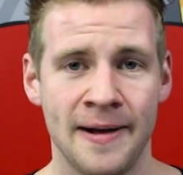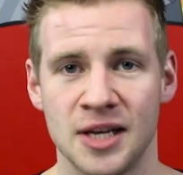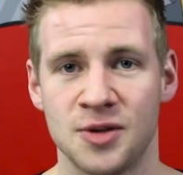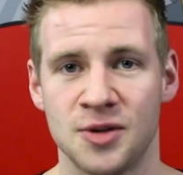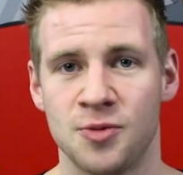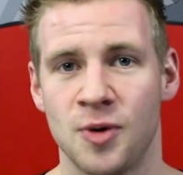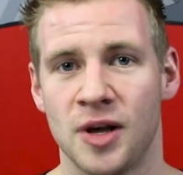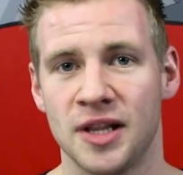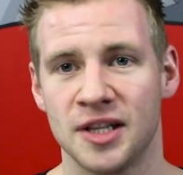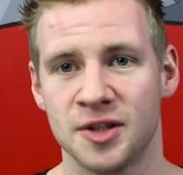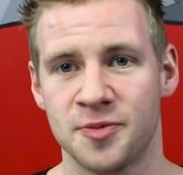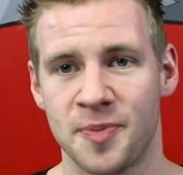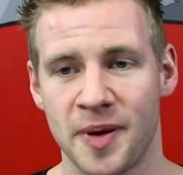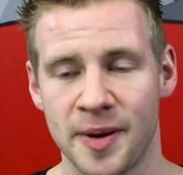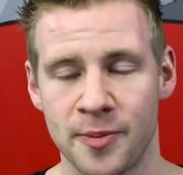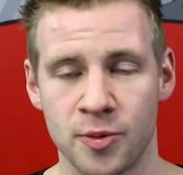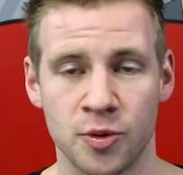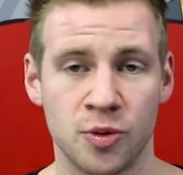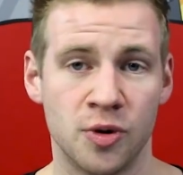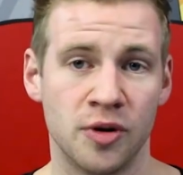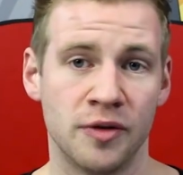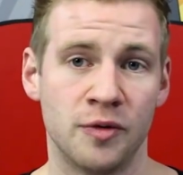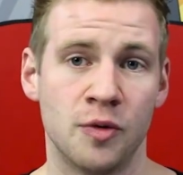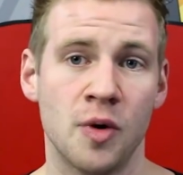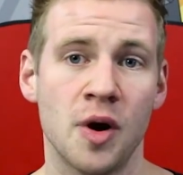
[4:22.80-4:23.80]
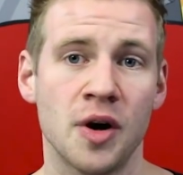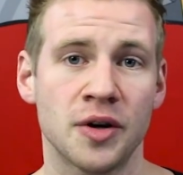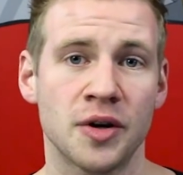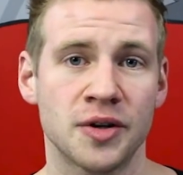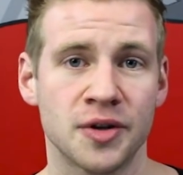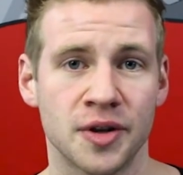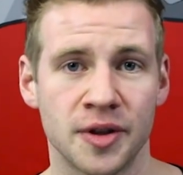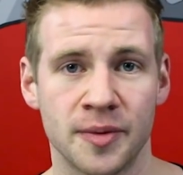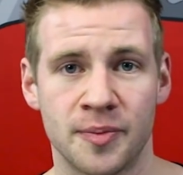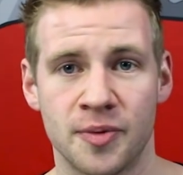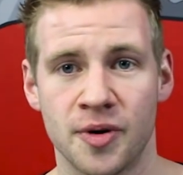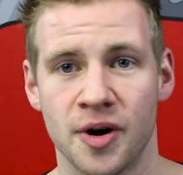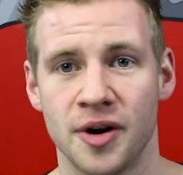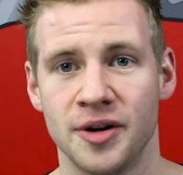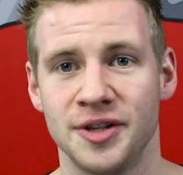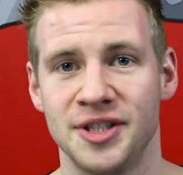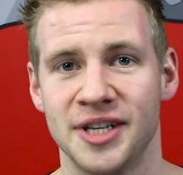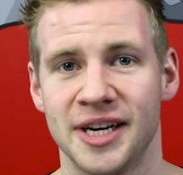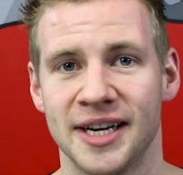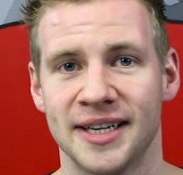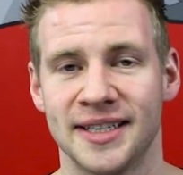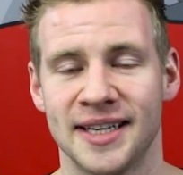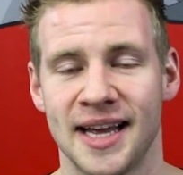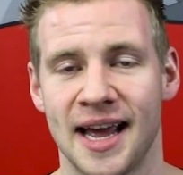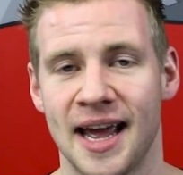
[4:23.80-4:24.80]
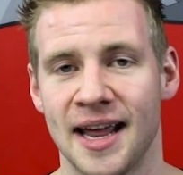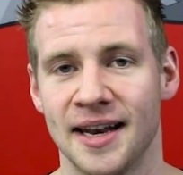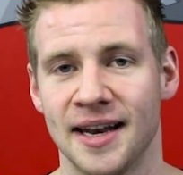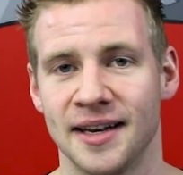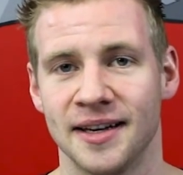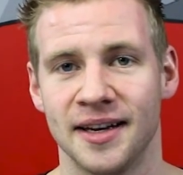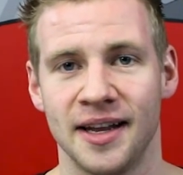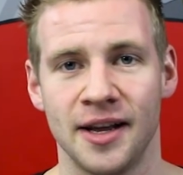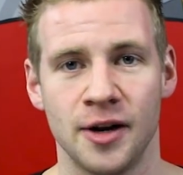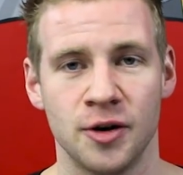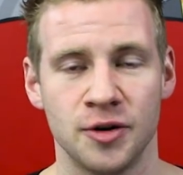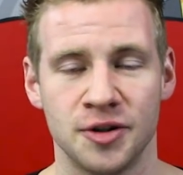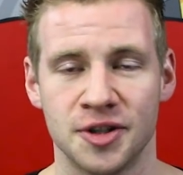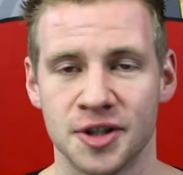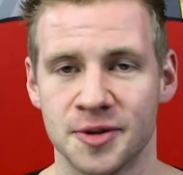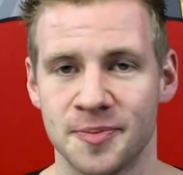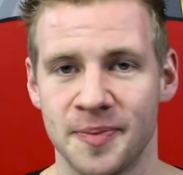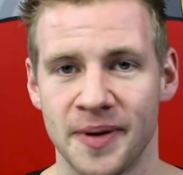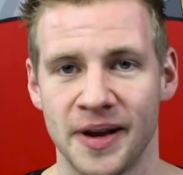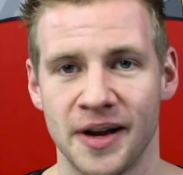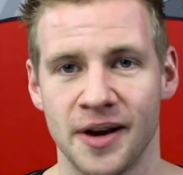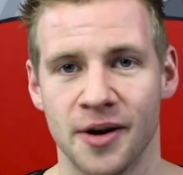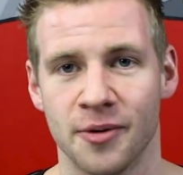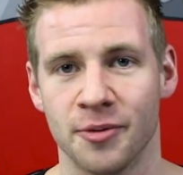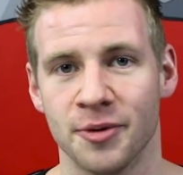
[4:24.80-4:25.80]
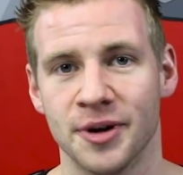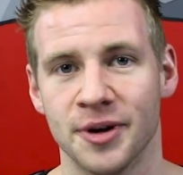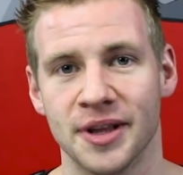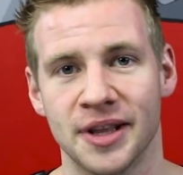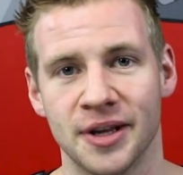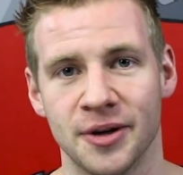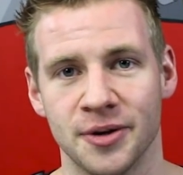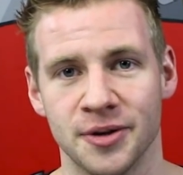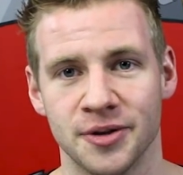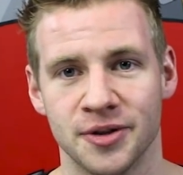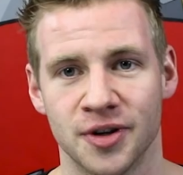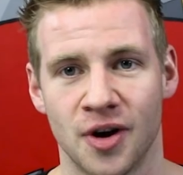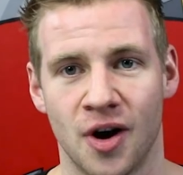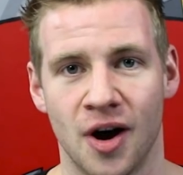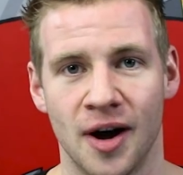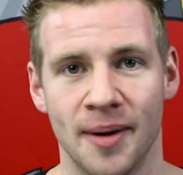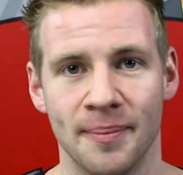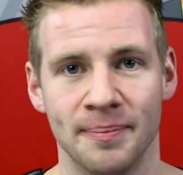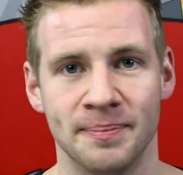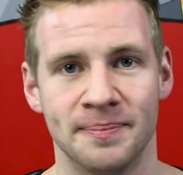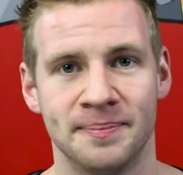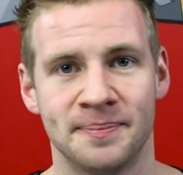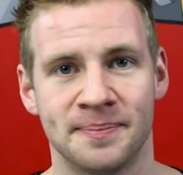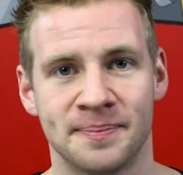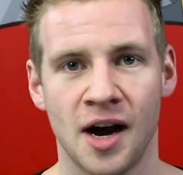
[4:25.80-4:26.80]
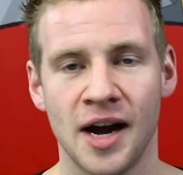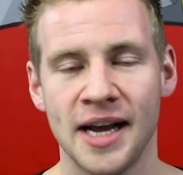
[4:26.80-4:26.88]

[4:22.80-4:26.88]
as well as people who have worked on the project, and it'll just be a really good time.